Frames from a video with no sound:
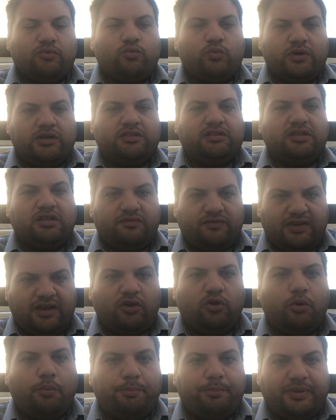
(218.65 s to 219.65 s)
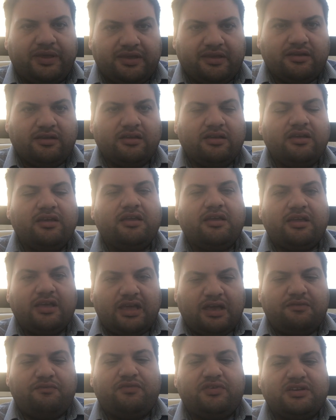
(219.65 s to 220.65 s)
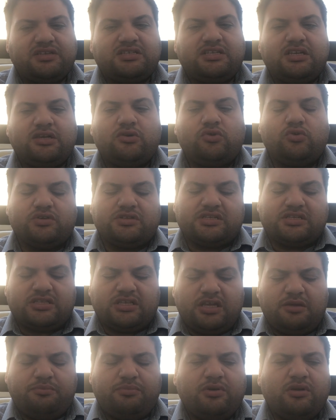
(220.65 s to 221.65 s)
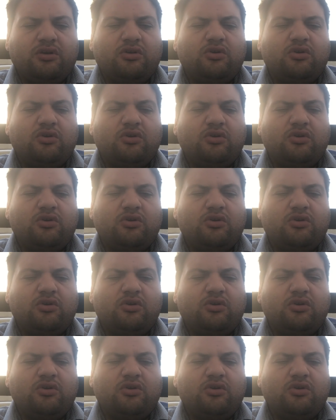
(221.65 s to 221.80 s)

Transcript: when developing every single step